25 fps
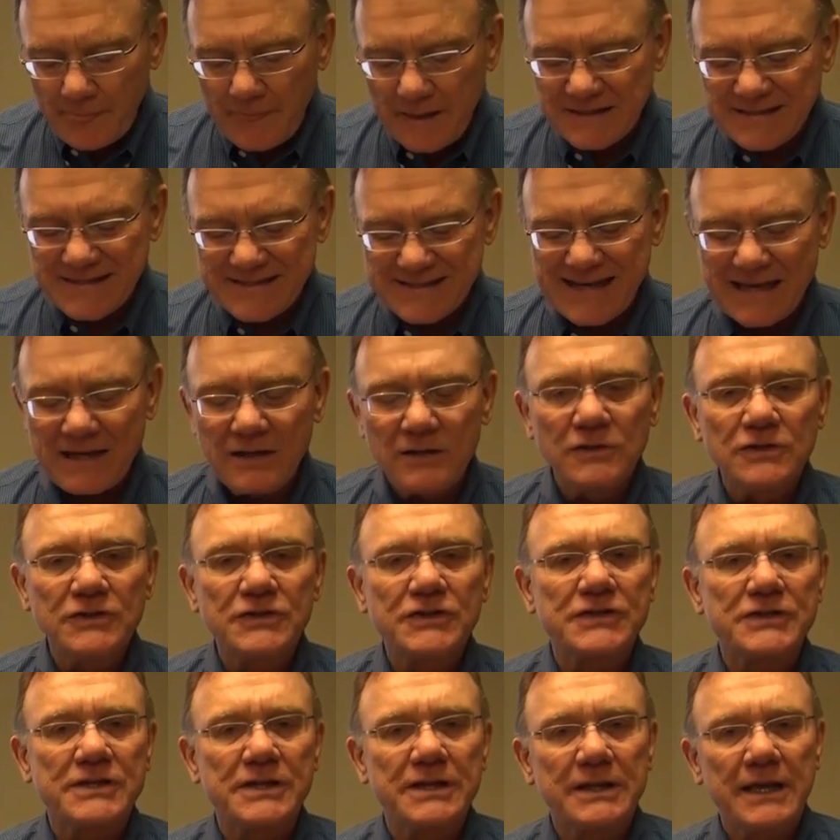
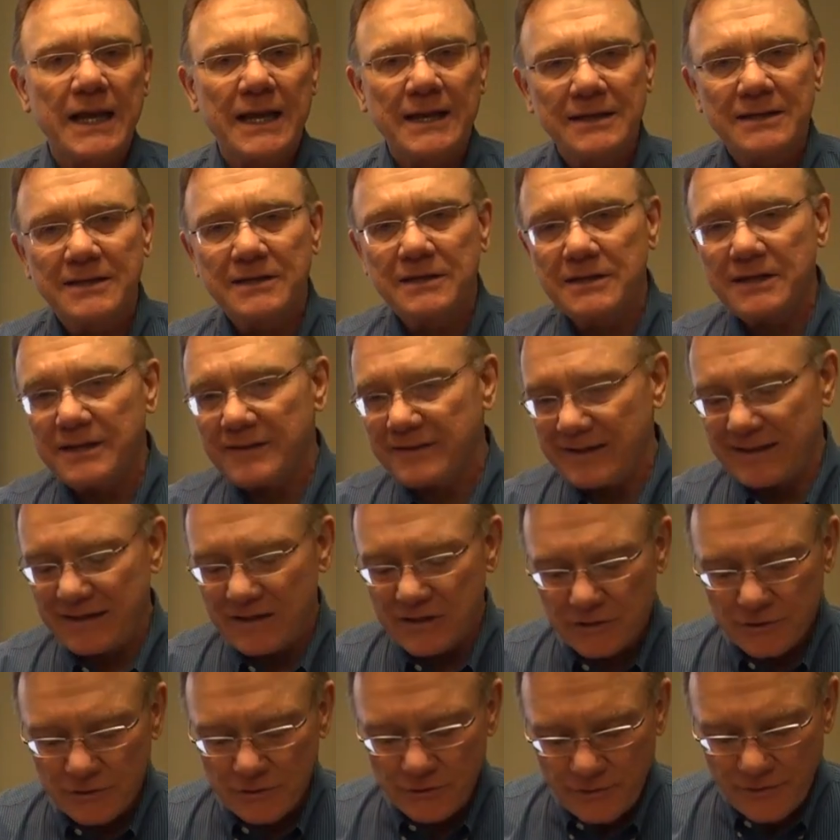sales ended the
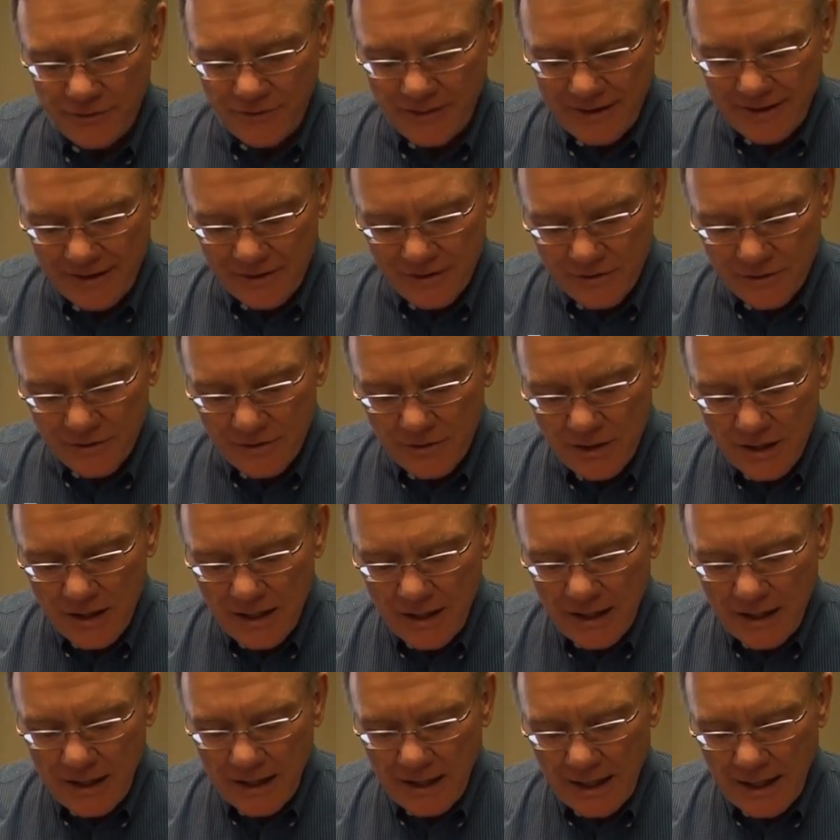year there.
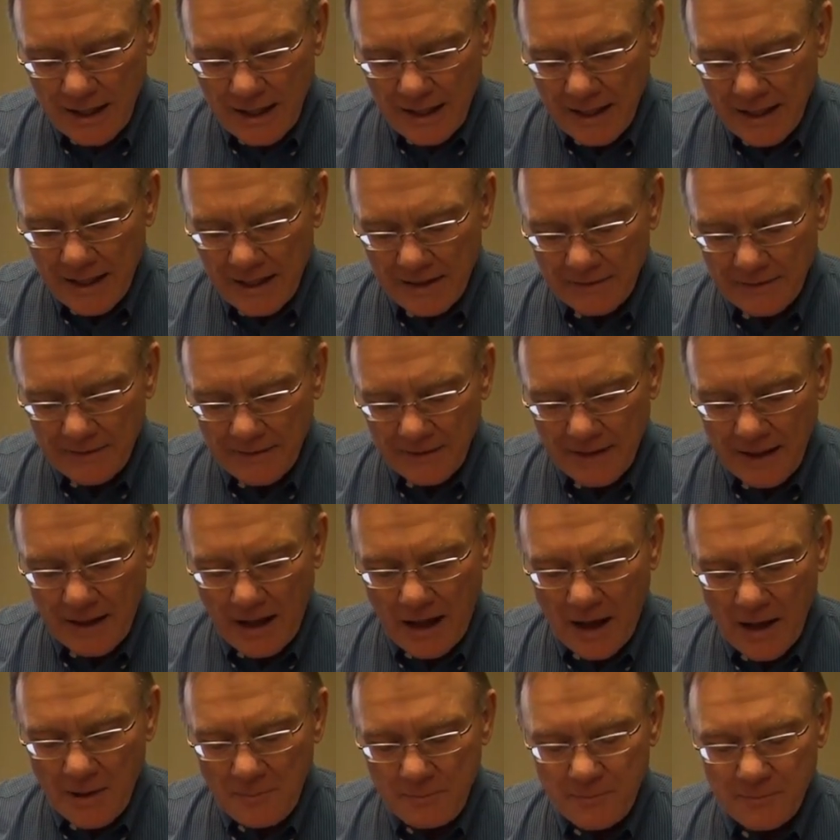Uh,
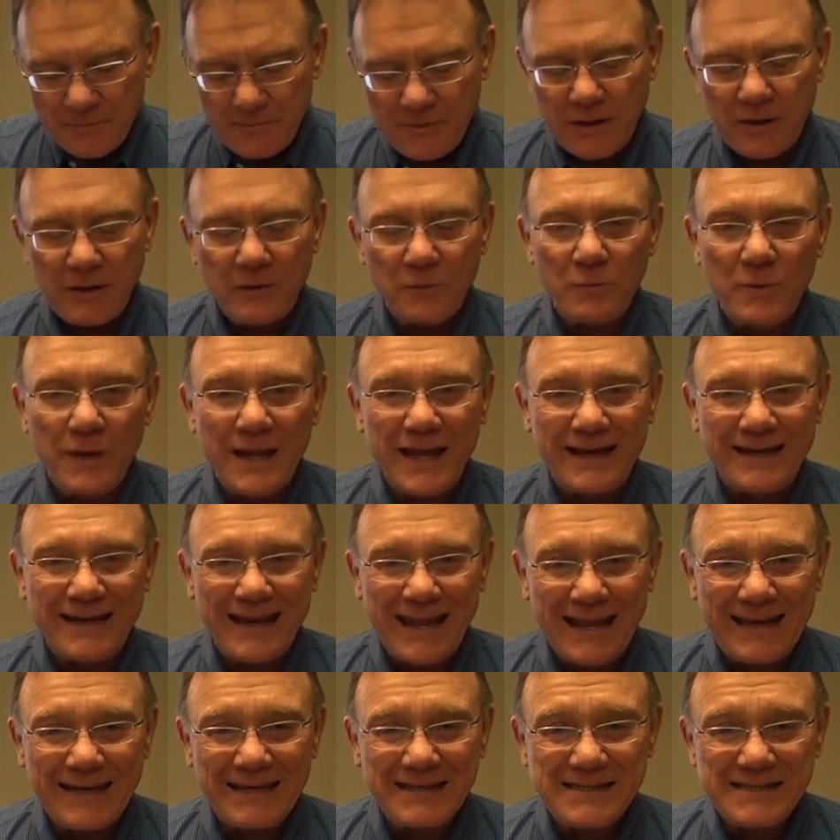up, the, we had
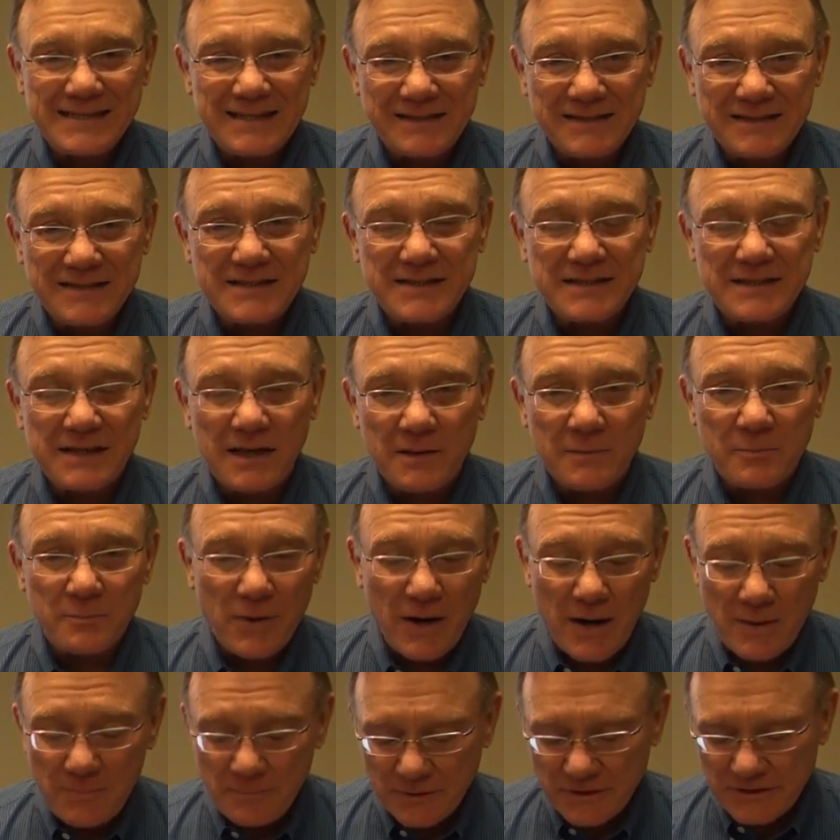86 uh,
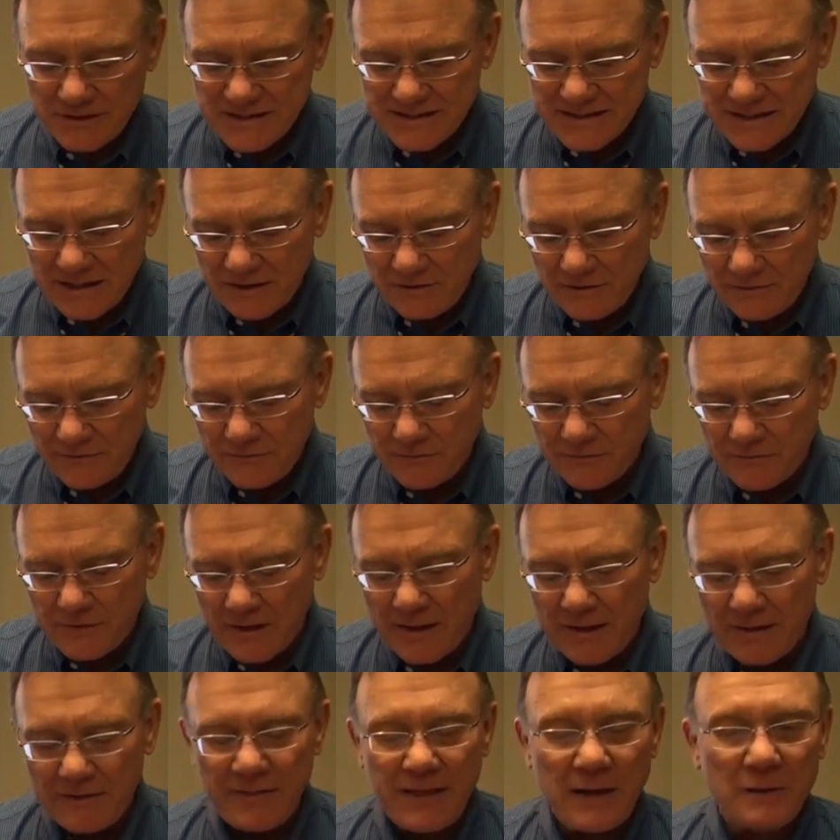properties sell.
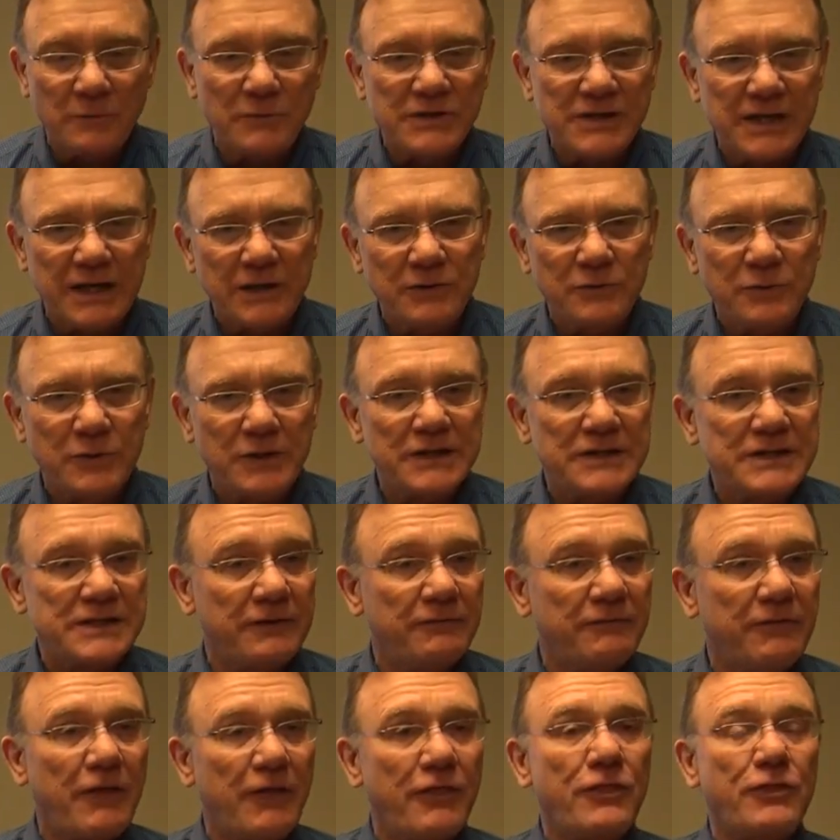Uh, that was an increase
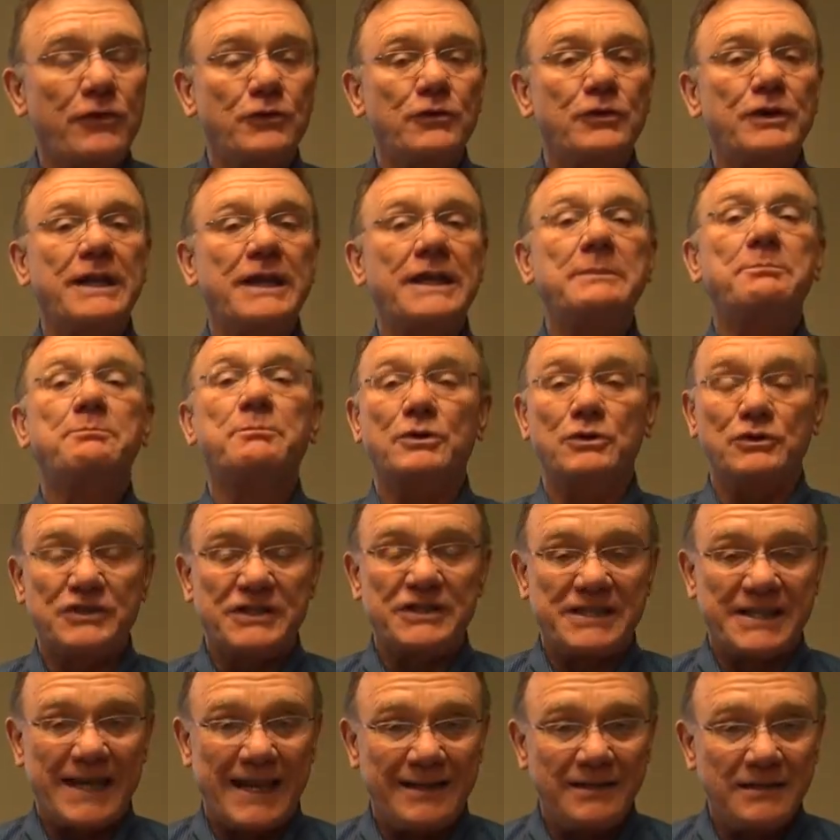of
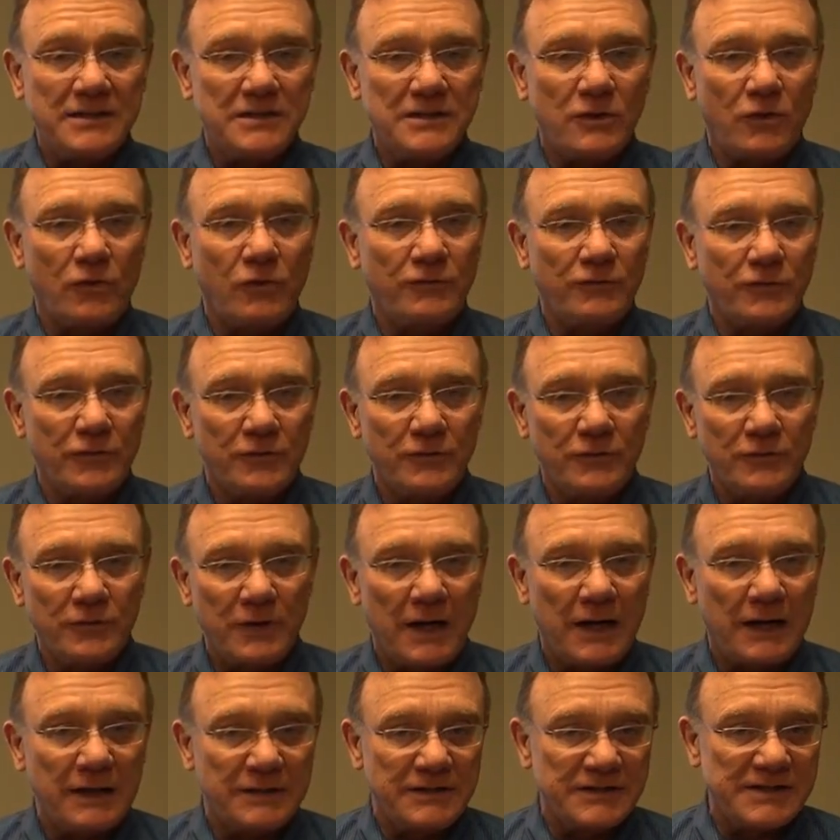30% over
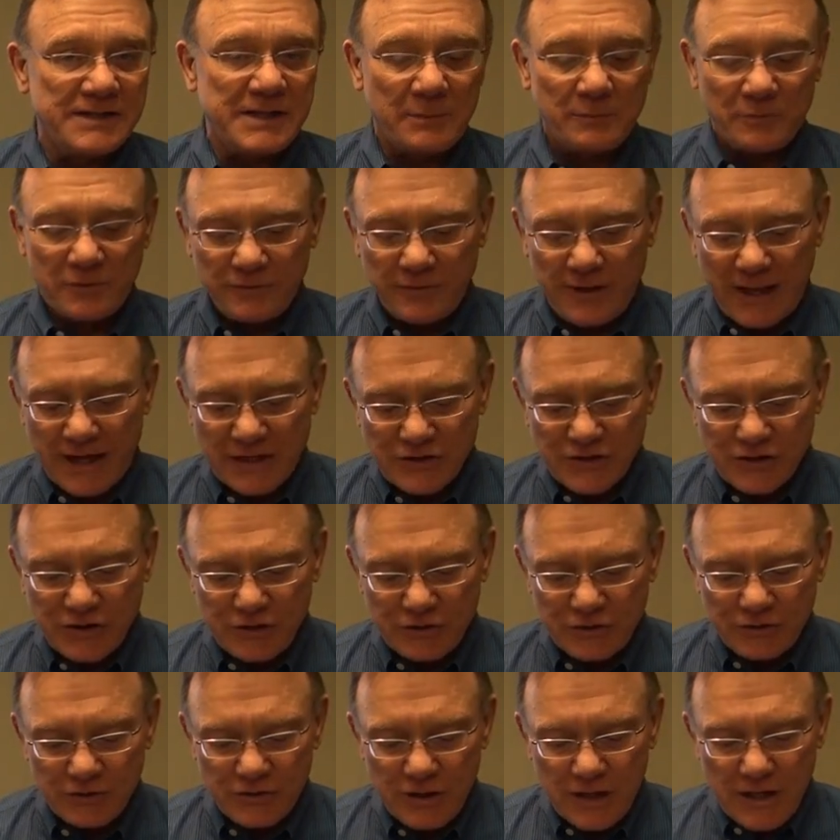uh, December of last
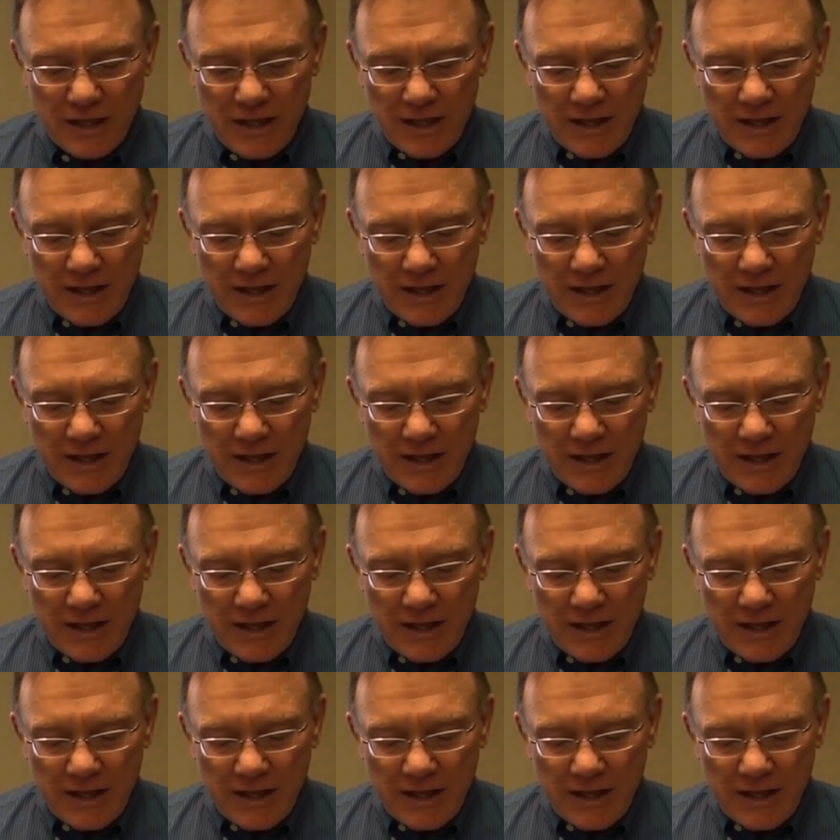year.